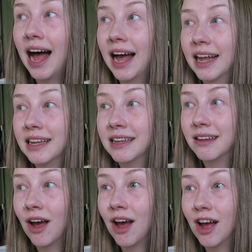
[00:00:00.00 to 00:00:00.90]

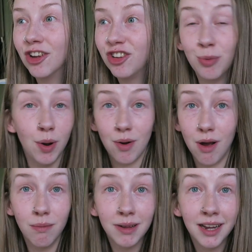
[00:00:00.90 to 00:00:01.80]
And uh, she woke
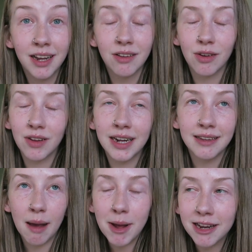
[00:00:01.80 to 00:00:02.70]
up. So I was
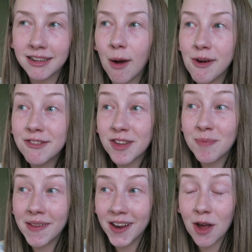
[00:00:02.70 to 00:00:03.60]
like, damn it. And we've just
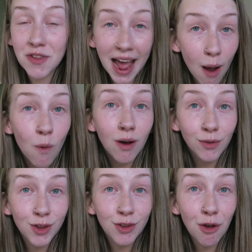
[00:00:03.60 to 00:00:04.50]
spent the last hour
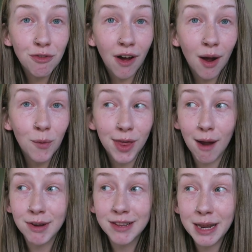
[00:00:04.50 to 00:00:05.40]
on the sofa with
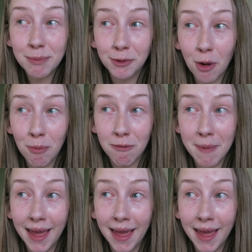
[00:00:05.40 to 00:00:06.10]
her asleep on top of